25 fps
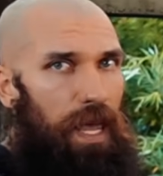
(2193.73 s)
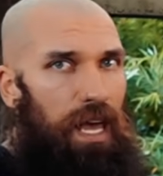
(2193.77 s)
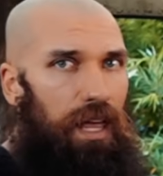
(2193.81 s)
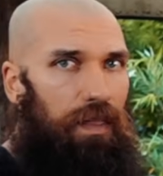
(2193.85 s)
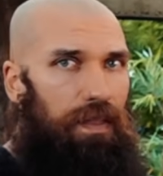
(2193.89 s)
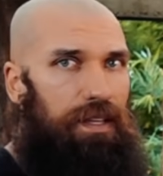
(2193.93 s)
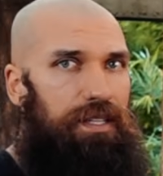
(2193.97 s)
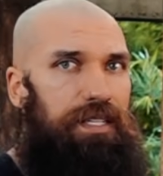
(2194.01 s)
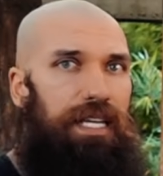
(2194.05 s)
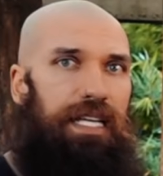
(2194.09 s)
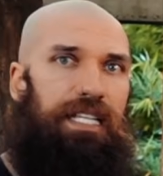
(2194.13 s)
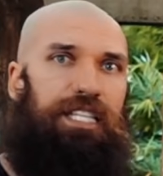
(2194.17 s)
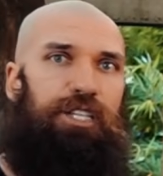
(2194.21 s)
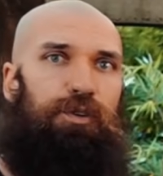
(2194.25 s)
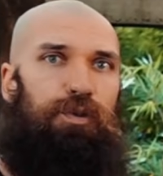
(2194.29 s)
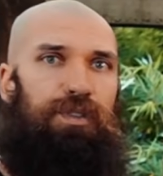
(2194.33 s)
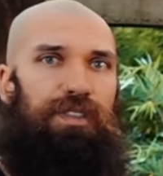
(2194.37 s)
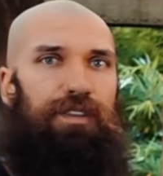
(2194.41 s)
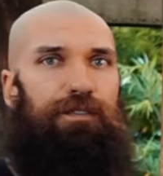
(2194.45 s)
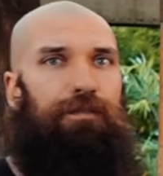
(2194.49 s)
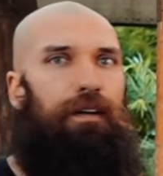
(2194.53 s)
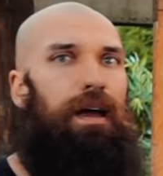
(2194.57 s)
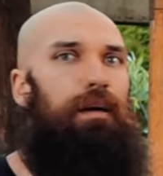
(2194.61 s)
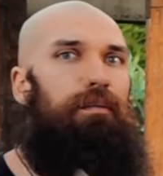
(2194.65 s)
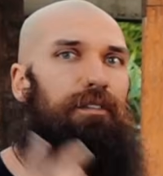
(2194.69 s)
This gets you in the
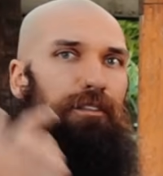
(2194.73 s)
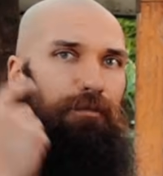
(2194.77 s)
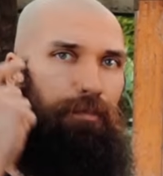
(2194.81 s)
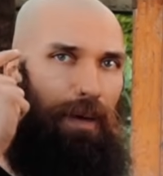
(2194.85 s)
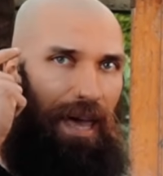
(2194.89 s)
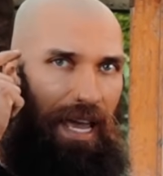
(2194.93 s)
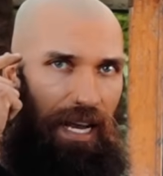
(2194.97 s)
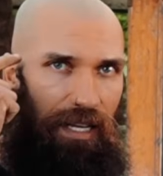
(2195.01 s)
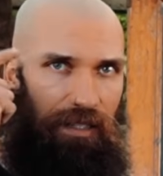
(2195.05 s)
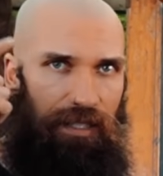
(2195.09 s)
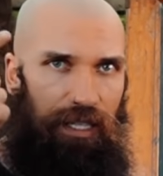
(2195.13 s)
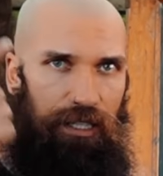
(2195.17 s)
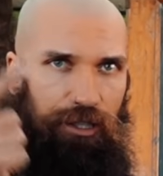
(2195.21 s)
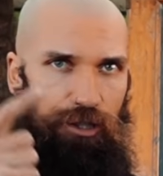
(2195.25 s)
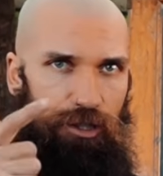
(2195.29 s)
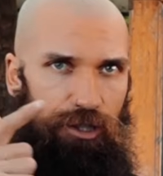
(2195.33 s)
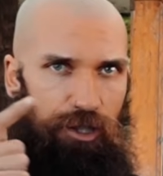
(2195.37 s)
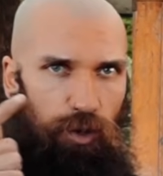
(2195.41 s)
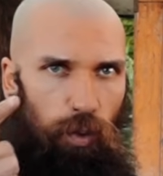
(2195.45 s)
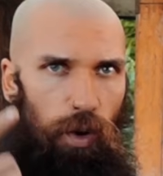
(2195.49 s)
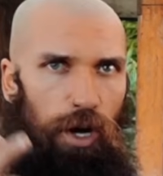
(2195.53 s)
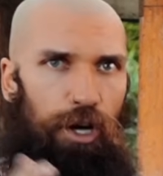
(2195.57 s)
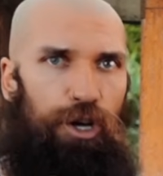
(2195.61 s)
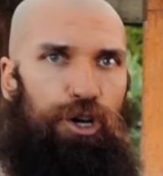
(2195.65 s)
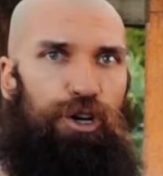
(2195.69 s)
frame of paying attention to
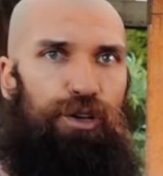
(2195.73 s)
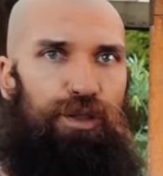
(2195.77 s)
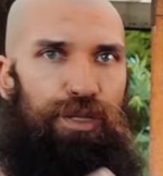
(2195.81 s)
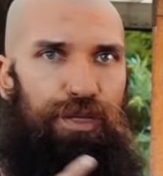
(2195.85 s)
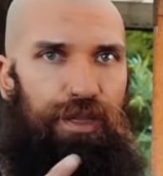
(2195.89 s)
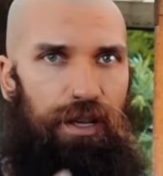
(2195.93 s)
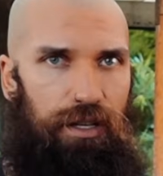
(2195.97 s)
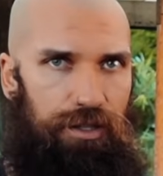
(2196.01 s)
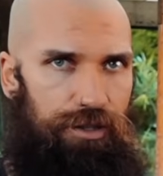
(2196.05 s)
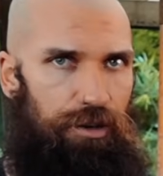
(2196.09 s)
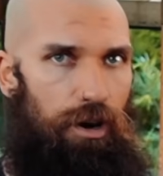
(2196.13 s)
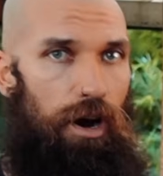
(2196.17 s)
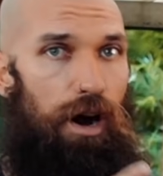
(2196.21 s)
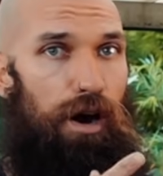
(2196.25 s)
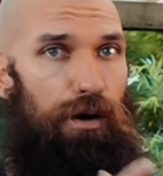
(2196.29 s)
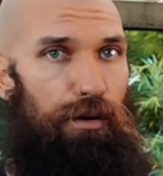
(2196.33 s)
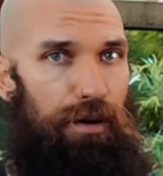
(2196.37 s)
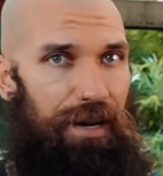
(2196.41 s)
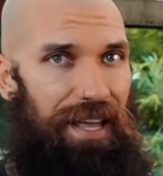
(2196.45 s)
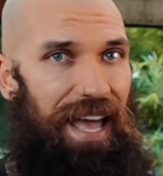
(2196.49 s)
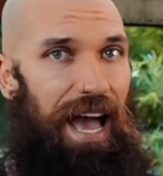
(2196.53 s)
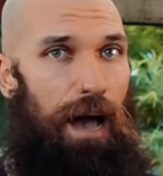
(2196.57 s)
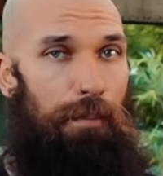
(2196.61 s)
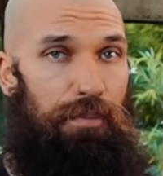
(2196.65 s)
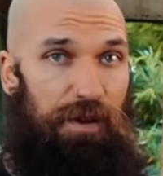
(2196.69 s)
what good things are already
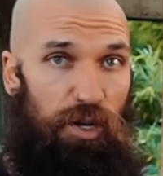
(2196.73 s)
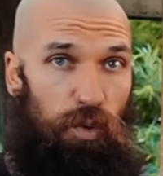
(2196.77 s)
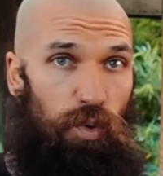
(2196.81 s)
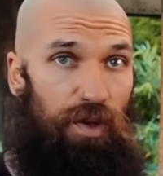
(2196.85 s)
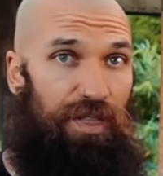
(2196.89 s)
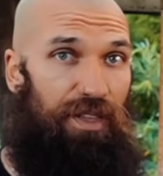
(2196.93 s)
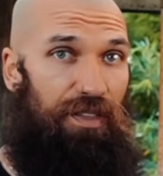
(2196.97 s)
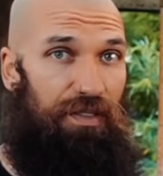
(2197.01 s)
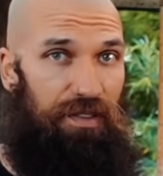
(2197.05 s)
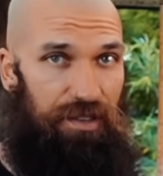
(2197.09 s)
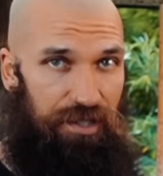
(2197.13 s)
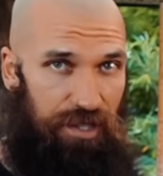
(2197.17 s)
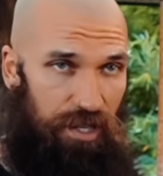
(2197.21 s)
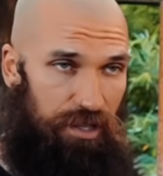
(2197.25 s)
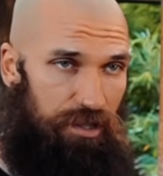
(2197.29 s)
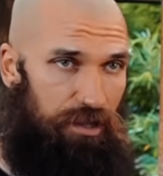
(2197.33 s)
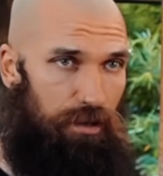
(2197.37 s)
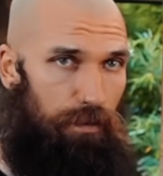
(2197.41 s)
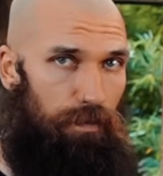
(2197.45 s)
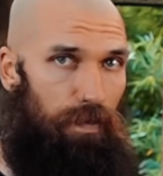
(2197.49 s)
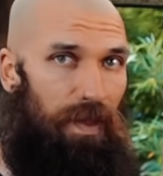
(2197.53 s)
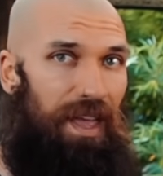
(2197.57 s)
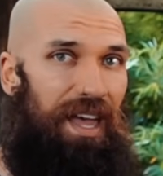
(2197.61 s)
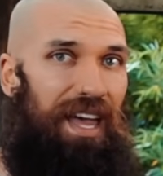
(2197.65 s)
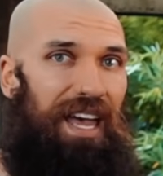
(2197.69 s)
happening within the
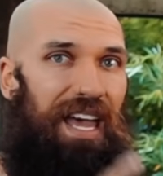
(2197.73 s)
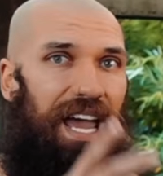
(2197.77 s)
system.